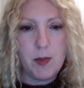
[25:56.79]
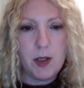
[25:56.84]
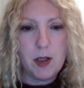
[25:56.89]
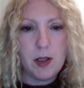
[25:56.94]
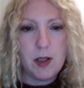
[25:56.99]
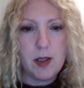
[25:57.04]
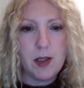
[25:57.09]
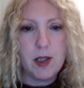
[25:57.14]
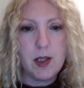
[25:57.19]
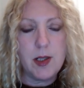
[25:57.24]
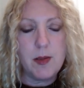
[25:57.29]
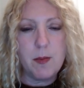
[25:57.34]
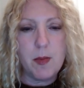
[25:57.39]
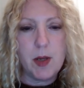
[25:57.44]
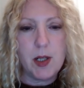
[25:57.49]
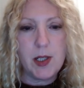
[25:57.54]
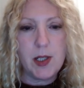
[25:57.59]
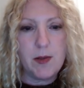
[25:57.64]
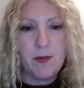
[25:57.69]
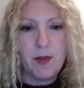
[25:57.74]
because this
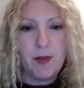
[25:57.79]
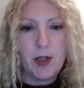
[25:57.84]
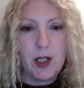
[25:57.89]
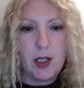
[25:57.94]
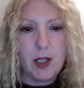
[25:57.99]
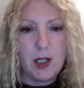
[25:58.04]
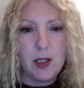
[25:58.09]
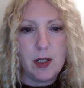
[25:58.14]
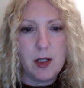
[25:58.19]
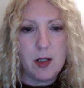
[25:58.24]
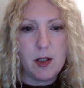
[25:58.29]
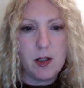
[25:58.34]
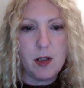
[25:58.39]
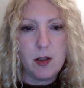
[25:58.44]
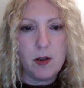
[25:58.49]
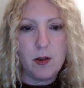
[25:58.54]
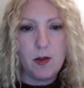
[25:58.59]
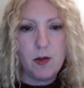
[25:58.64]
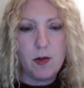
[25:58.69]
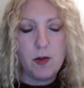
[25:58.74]
must feed
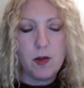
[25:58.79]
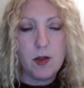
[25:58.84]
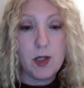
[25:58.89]
into